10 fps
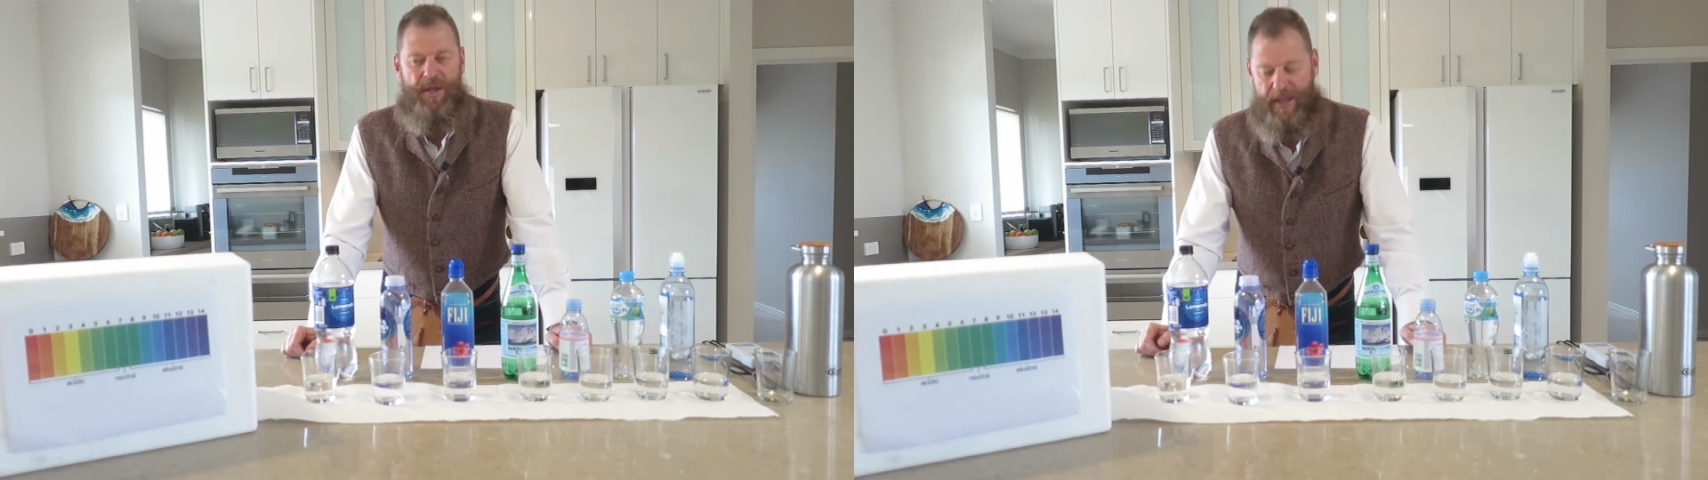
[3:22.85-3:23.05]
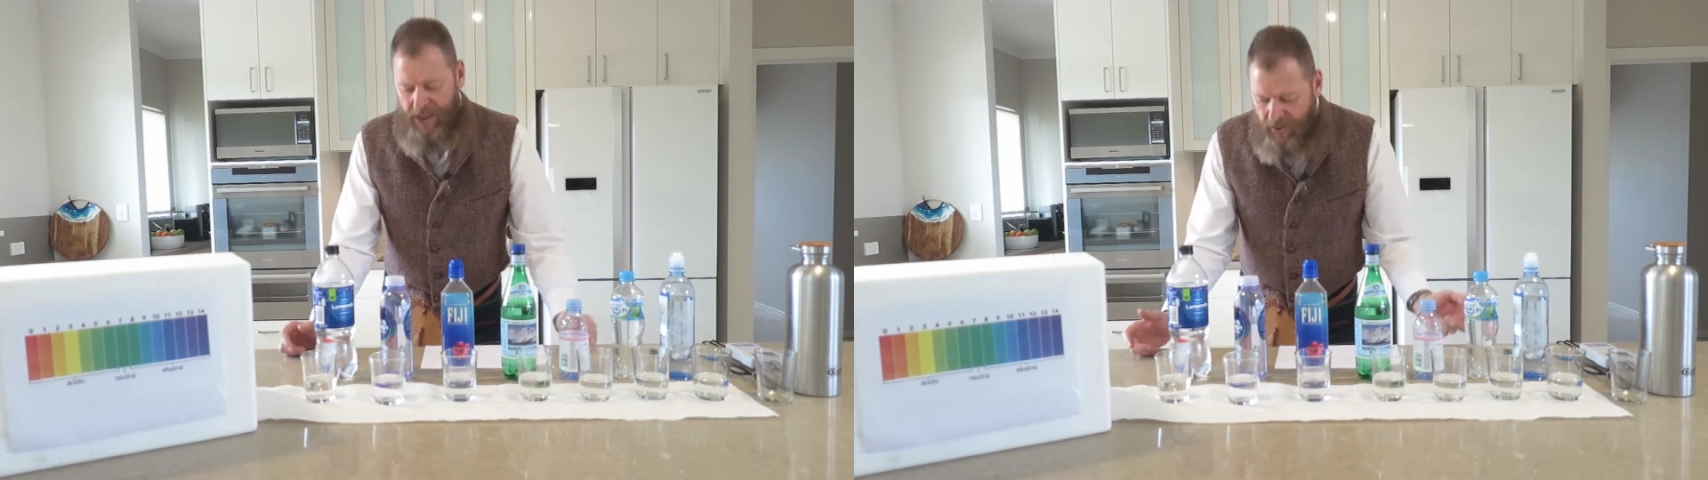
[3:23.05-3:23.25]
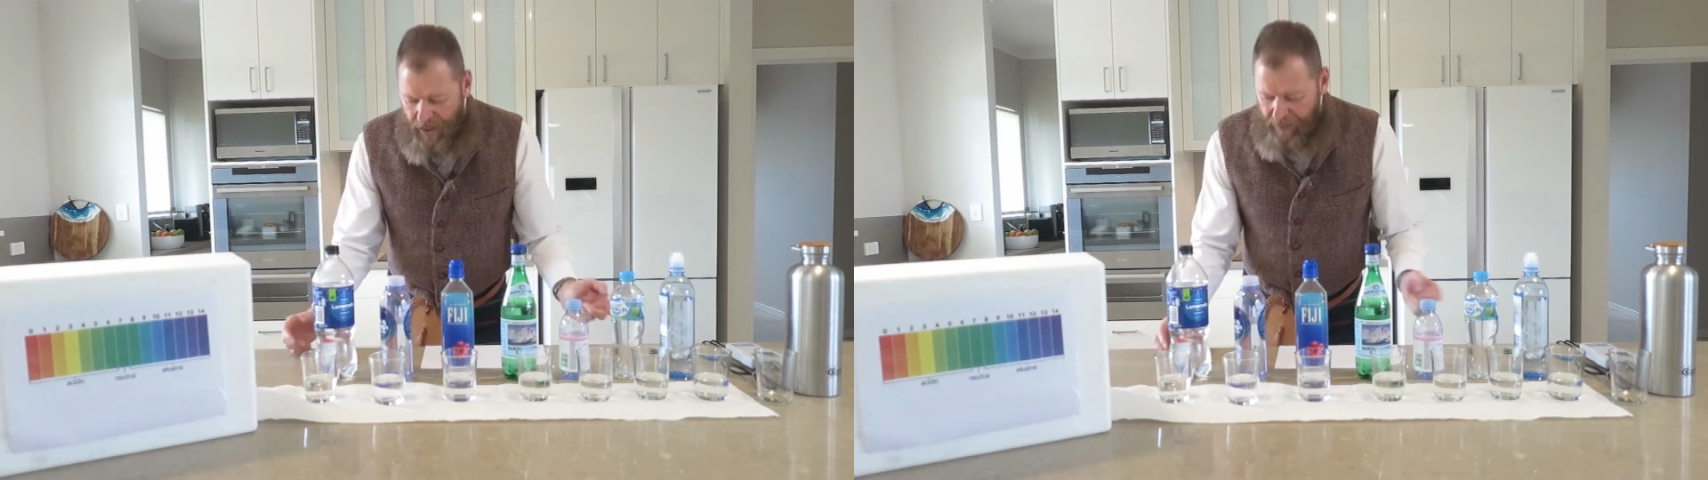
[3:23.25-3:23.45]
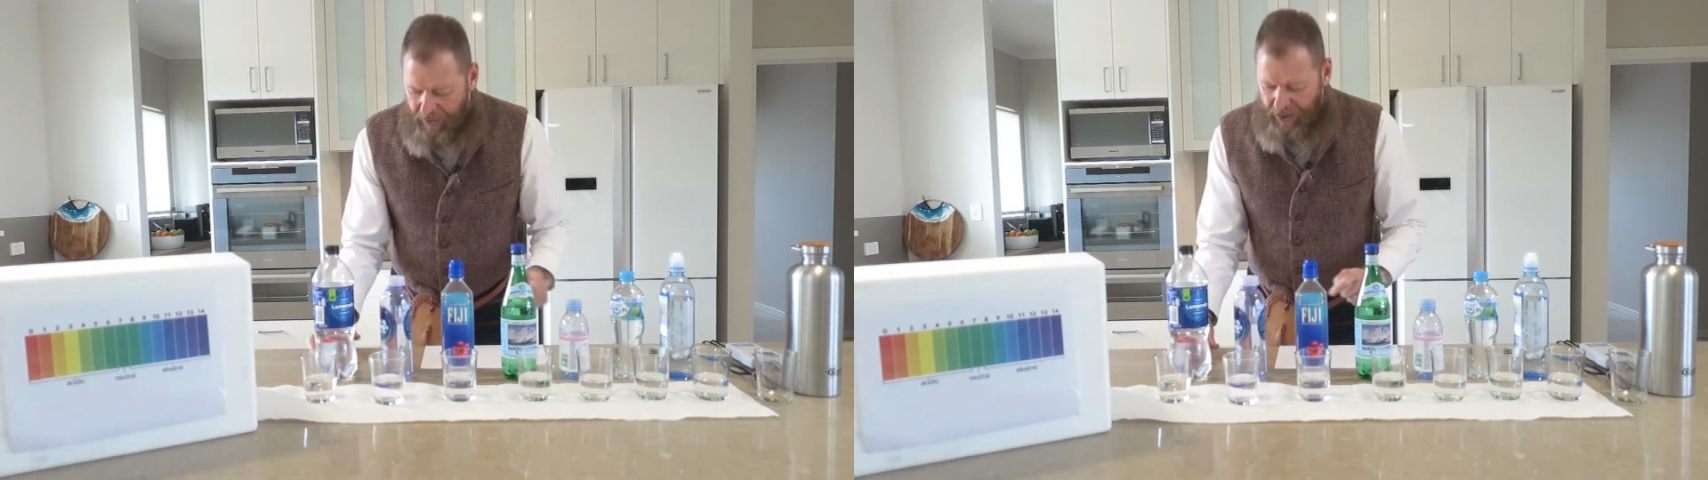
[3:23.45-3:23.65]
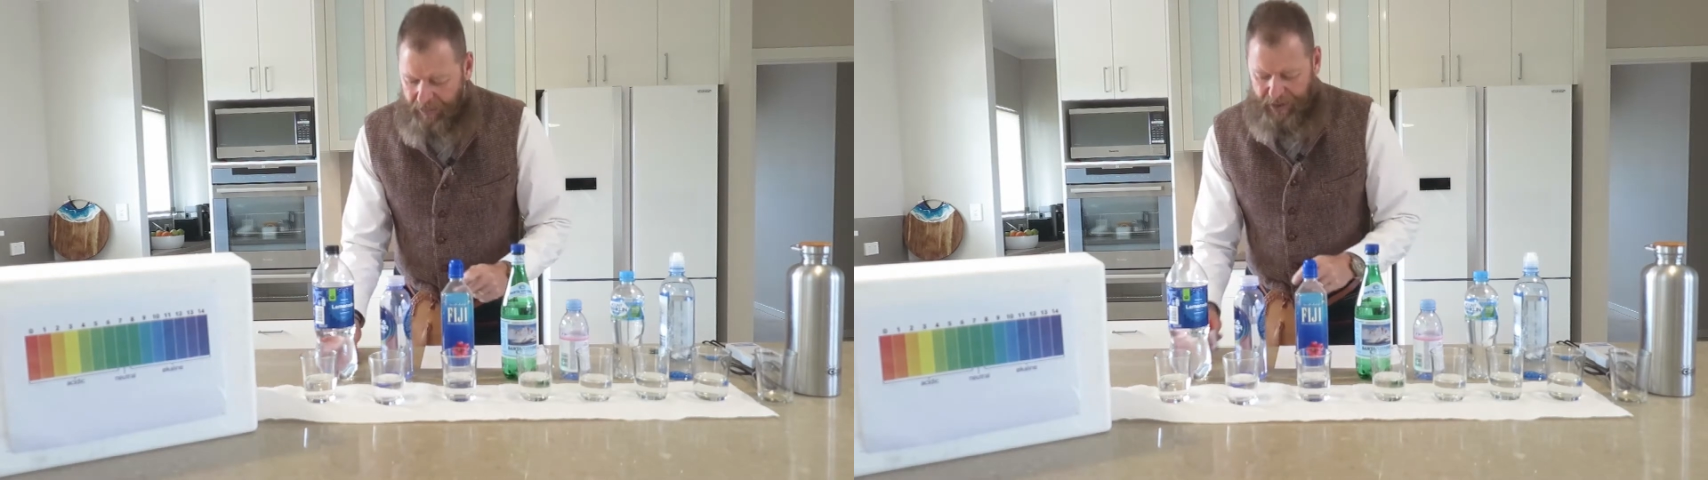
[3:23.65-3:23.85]
That's why I'm
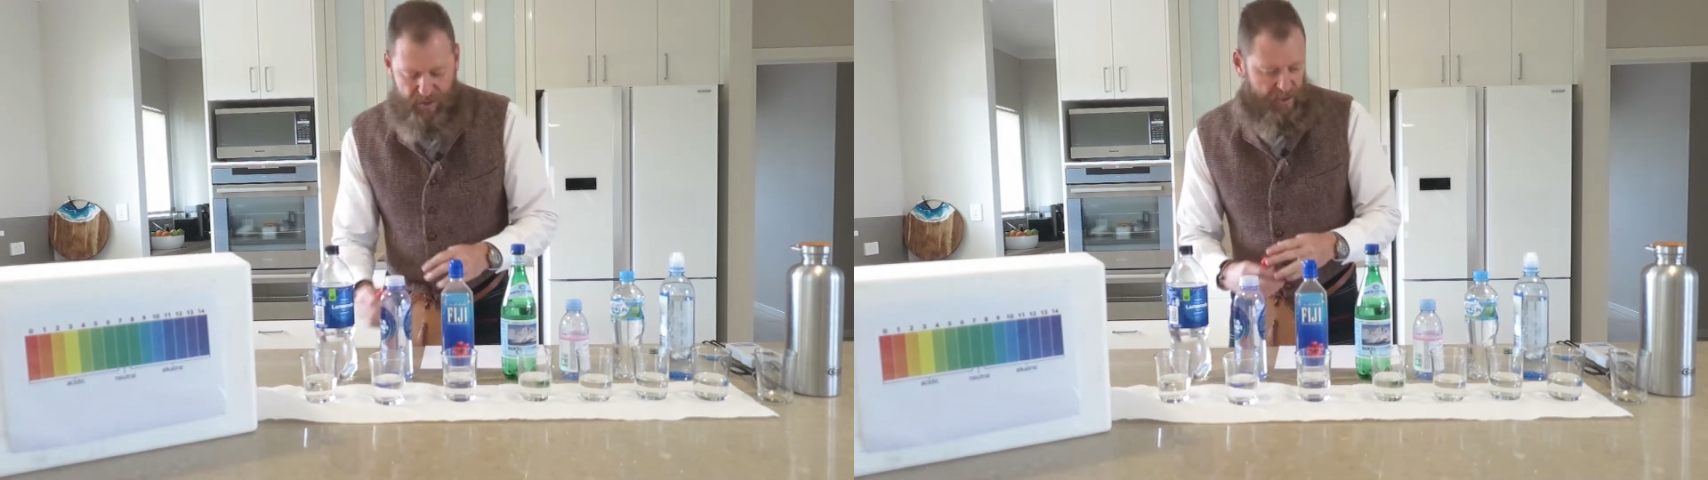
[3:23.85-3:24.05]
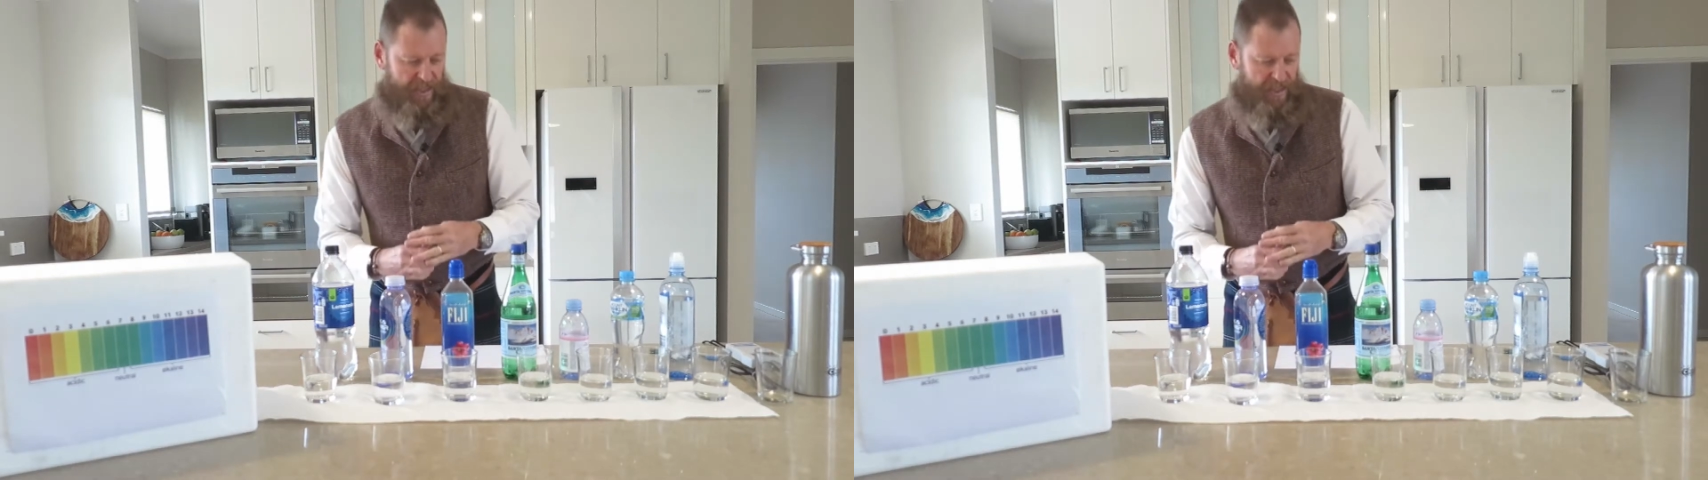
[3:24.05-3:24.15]
going to be